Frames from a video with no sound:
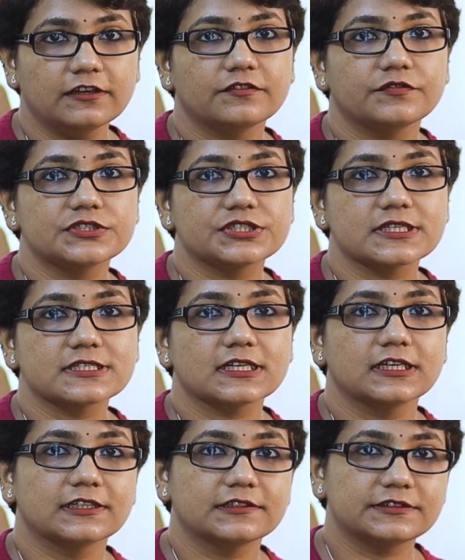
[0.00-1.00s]
which is
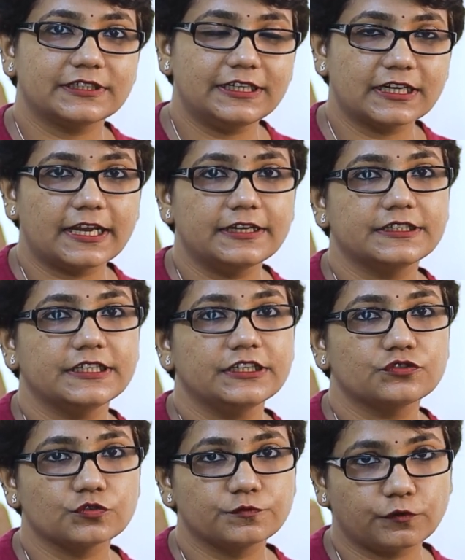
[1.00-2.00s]

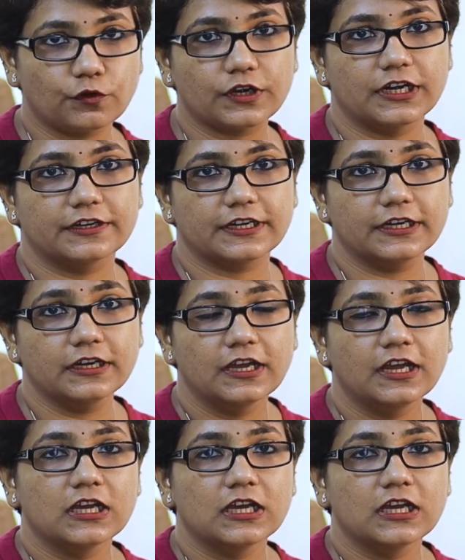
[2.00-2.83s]
390 to 400,